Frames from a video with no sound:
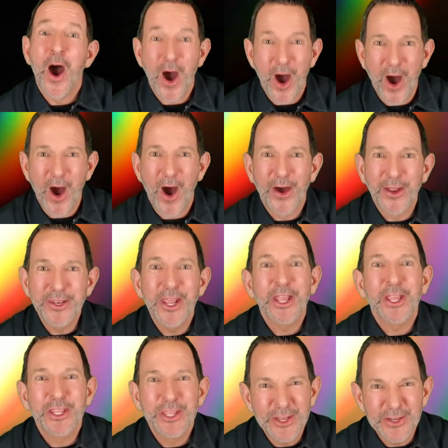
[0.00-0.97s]
on
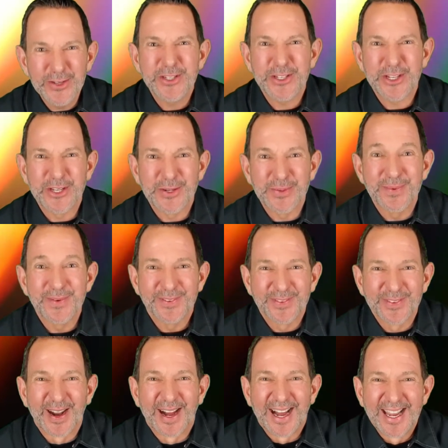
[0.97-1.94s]
YouTube,
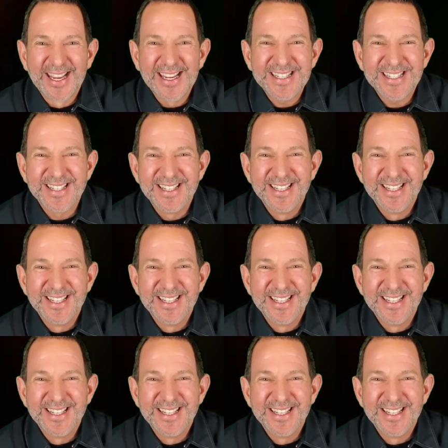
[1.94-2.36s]
right?